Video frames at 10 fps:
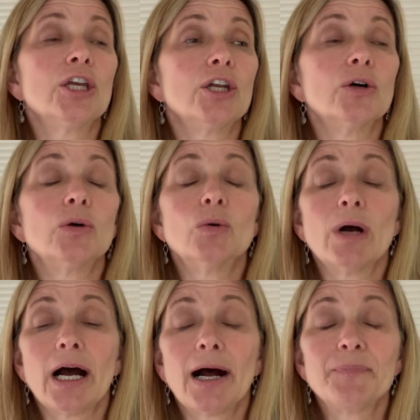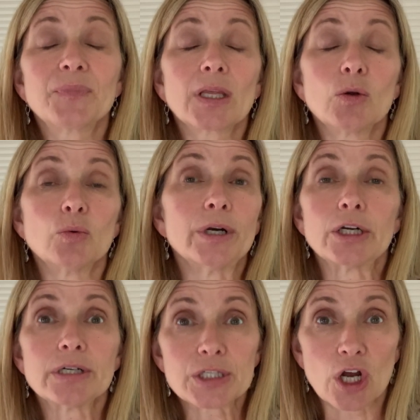
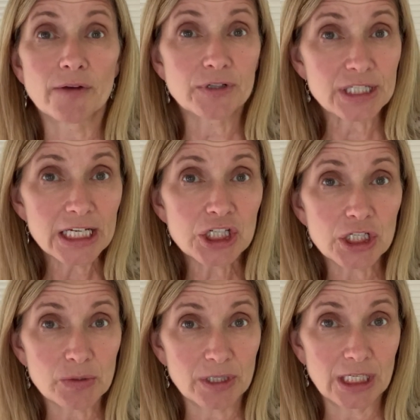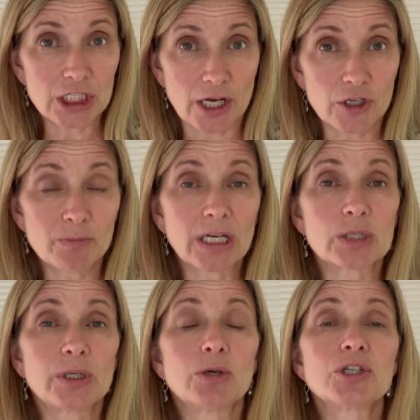rigorous conversations with each other
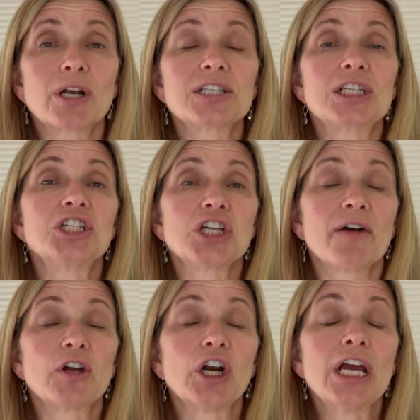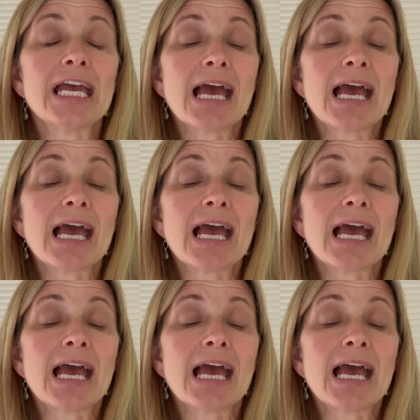because we don't trust each other,